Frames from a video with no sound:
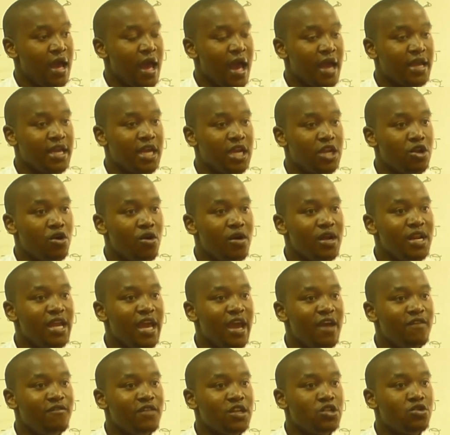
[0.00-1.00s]
I can only
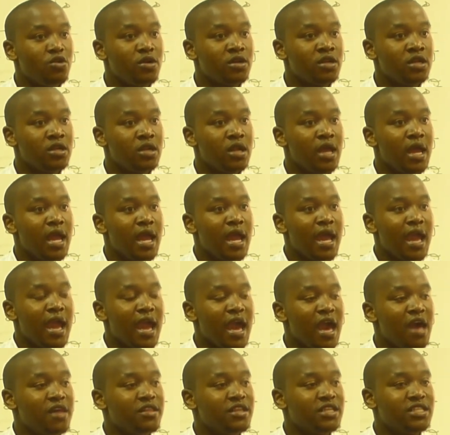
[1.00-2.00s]
have it on
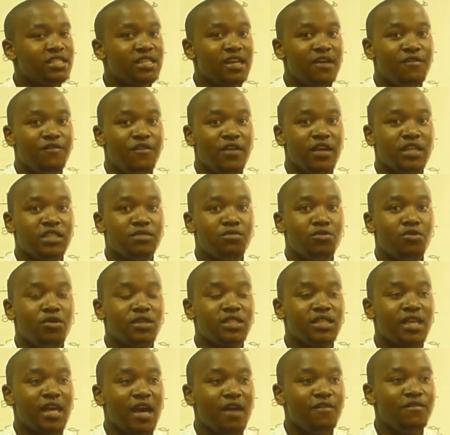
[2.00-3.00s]
Earth's surface
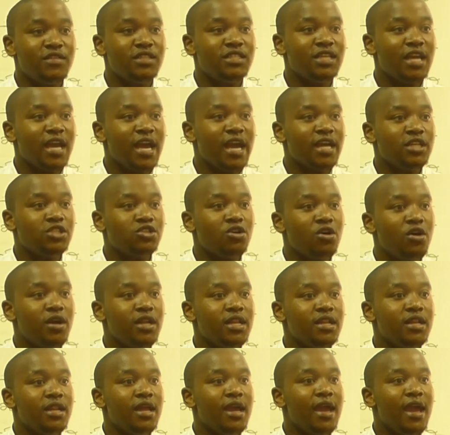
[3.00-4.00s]
because gravity acts
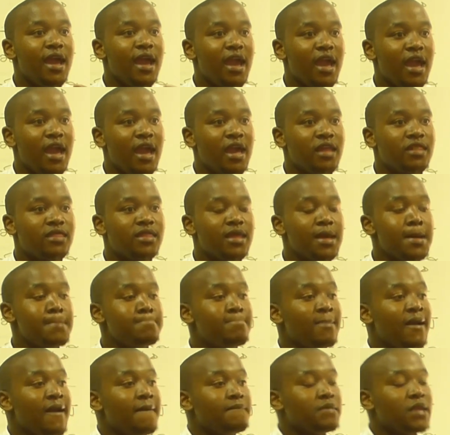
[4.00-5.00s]
on Earth.
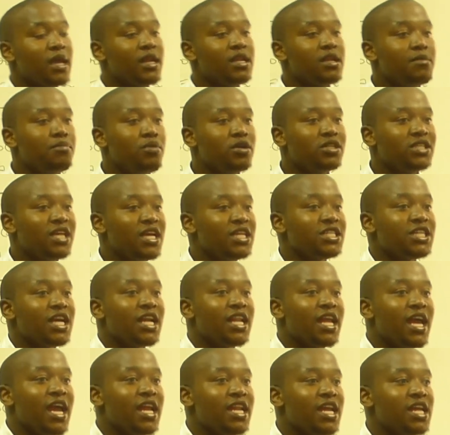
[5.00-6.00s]
And the potential
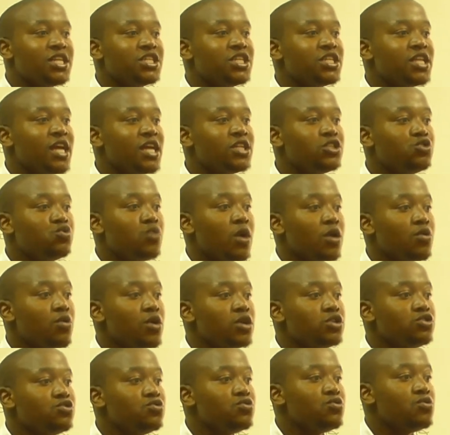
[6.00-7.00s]
energy that we are
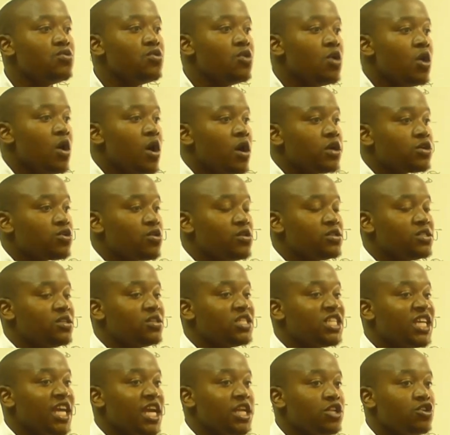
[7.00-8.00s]
going to
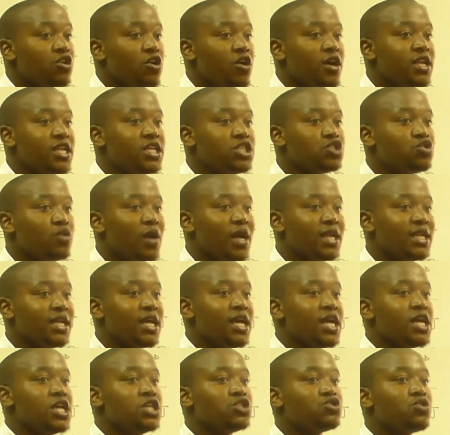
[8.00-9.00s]
concentrate on is
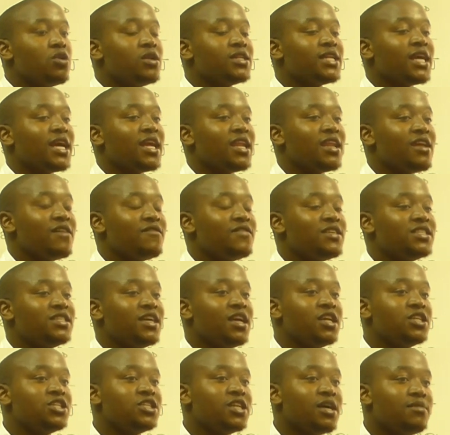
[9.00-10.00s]
what? It's called the
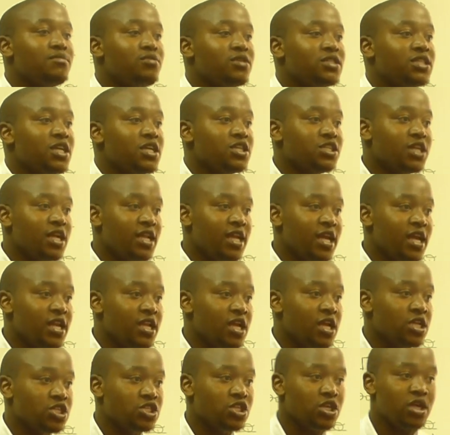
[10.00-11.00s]
gravitational potential
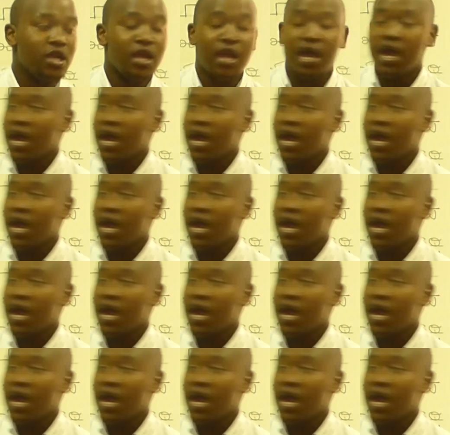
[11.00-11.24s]
energy.